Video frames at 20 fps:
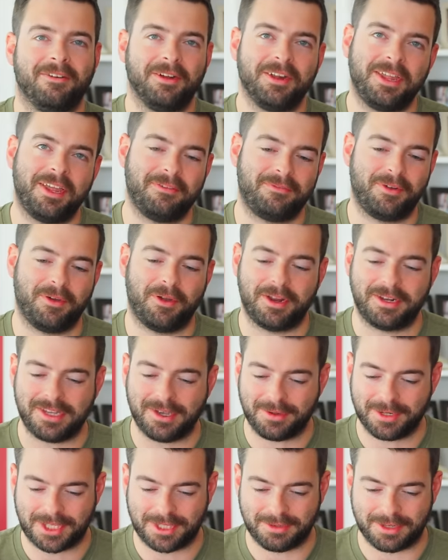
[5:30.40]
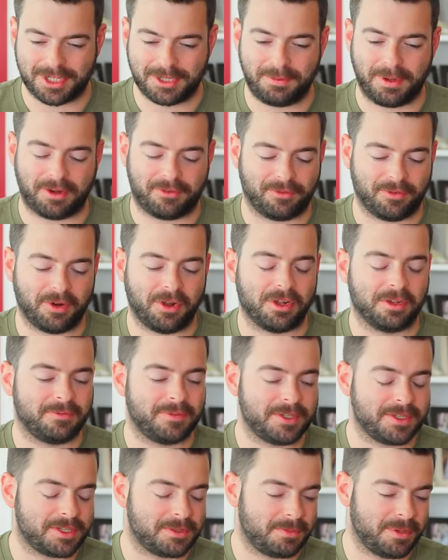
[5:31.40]
really have no idea what to expect for all of
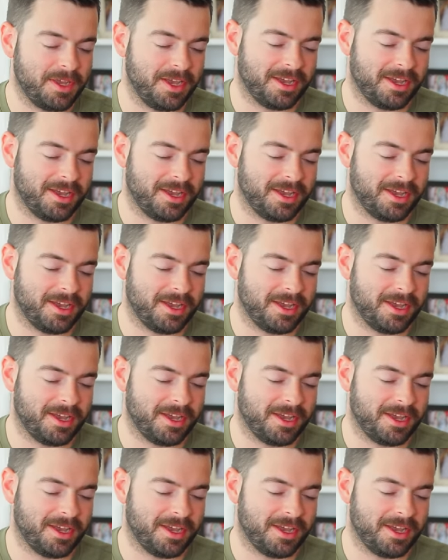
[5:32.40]
these, to be